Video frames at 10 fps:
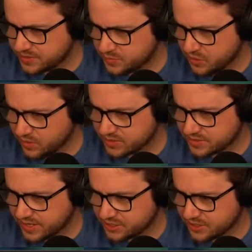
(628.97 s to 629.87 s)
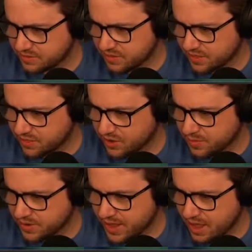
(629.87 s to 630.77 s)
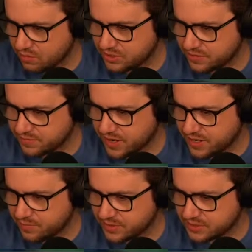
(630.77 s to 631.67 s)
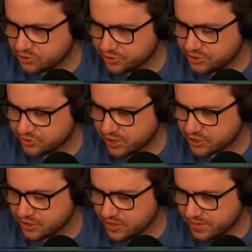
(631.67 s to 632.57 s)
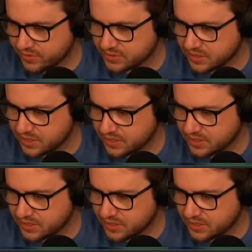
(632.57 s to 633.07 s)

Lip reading: It's been a while since I actually like thought about how to define it, but it's a tree structure, obviously,